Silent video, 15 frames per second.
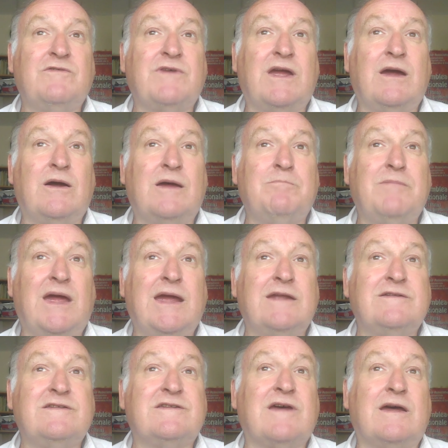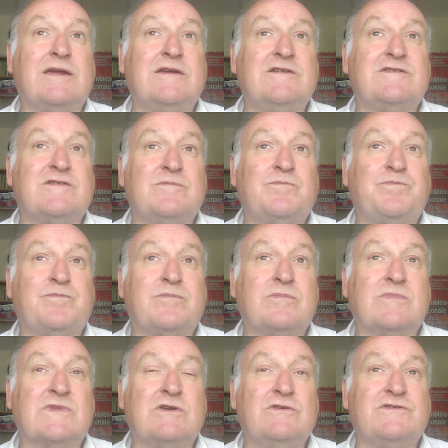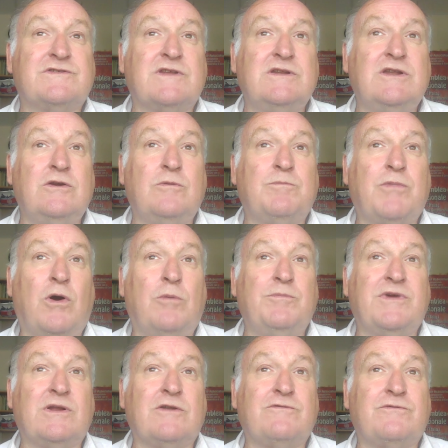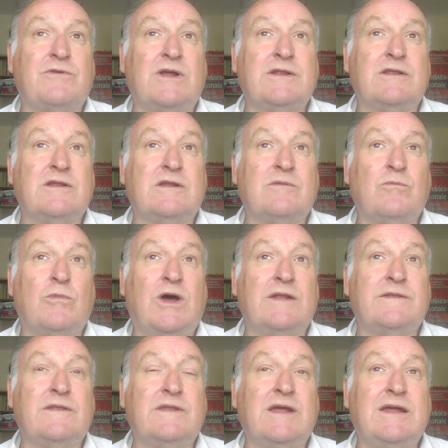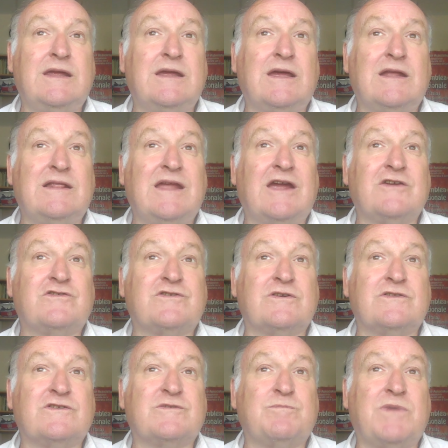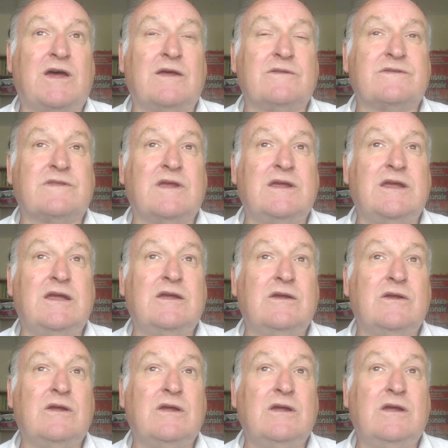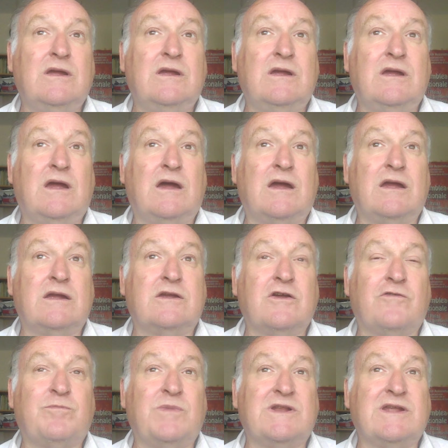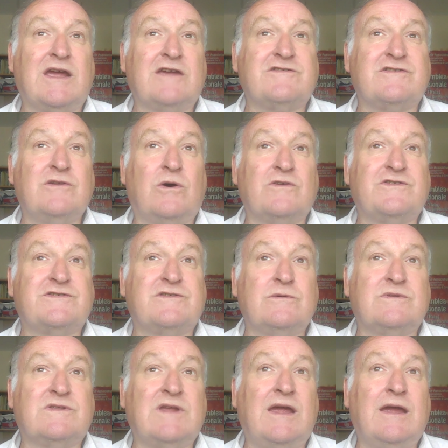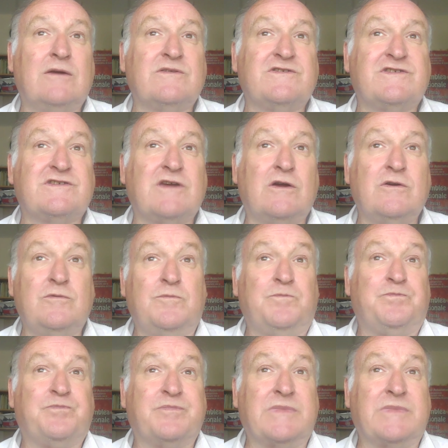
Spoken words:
without a mandate because the New Popular Front won the elections, but the government has not stood down. So